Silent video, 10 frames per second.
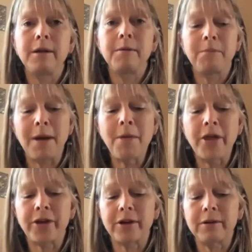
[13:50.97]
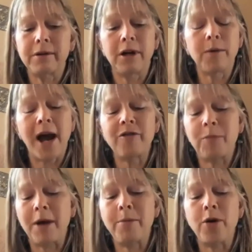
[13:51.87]
My mother arrived
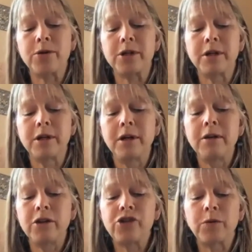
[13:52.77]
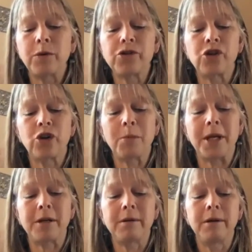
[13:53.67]
by boat, the General Sherman.